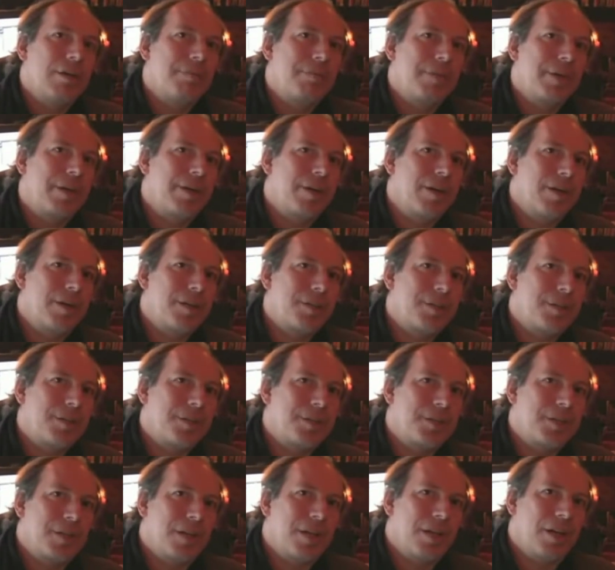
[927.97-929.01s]

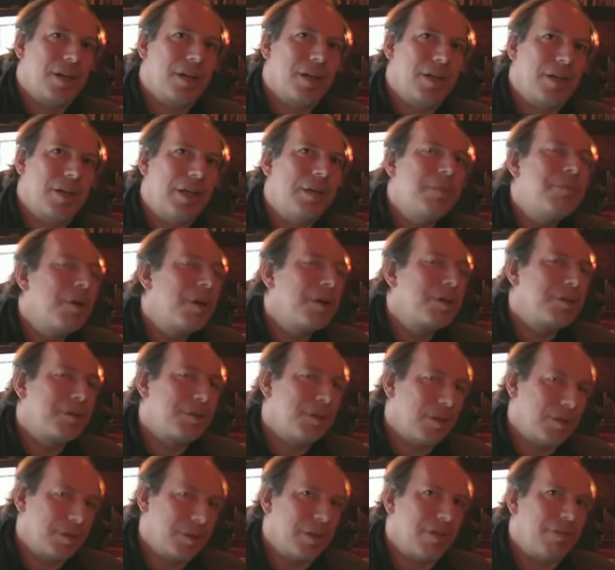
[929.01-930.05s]
because it was
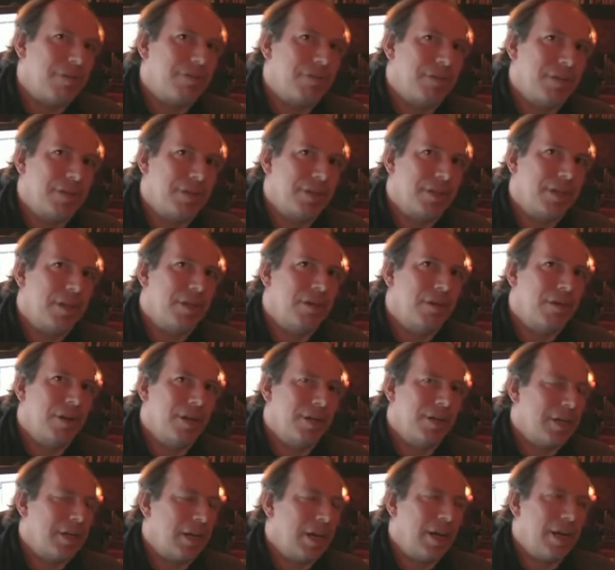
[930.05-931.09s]
so different,
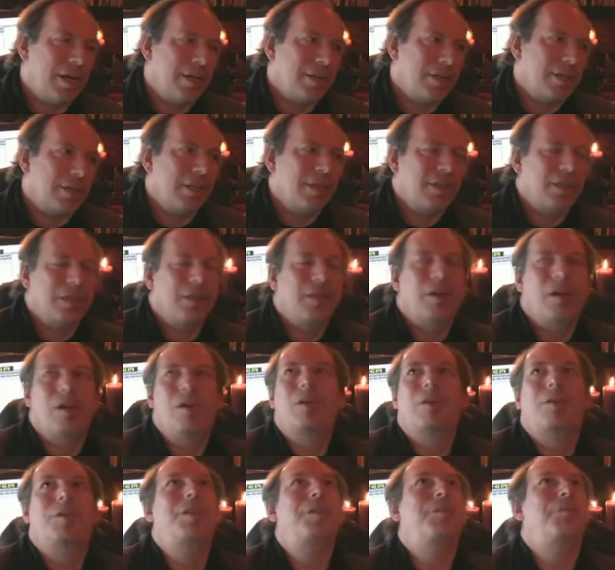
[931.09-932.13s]
and
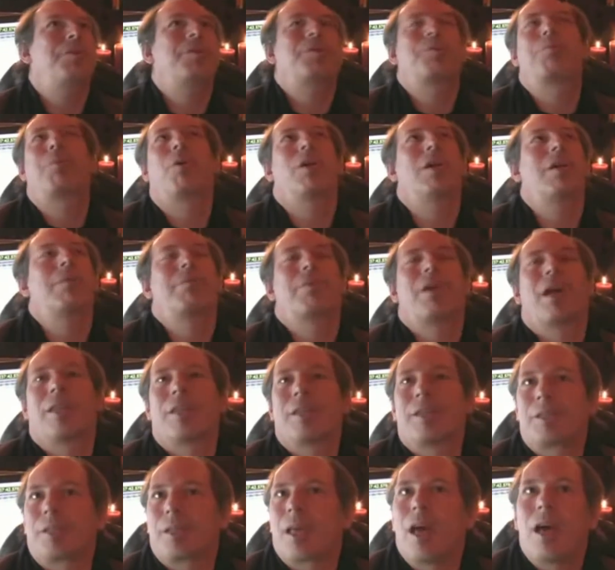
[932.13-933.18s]
look, this was Warner
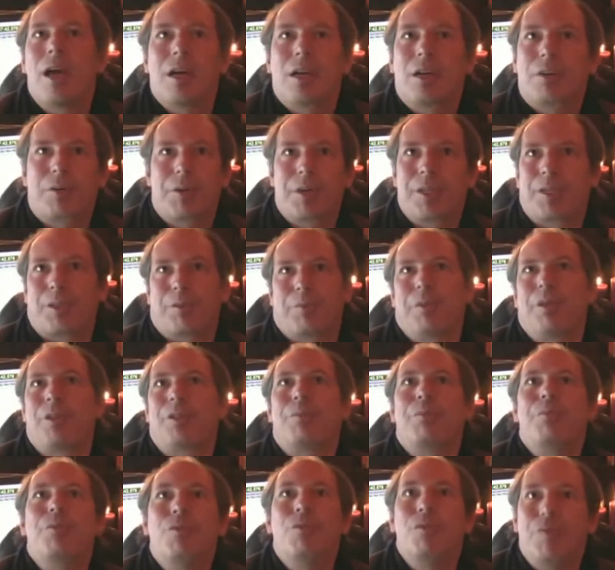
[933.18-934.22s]
Brothers'
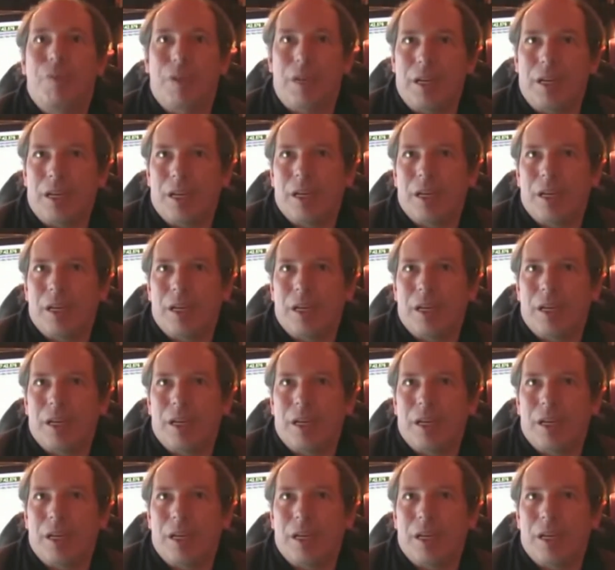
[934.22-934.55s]
Christmas movie,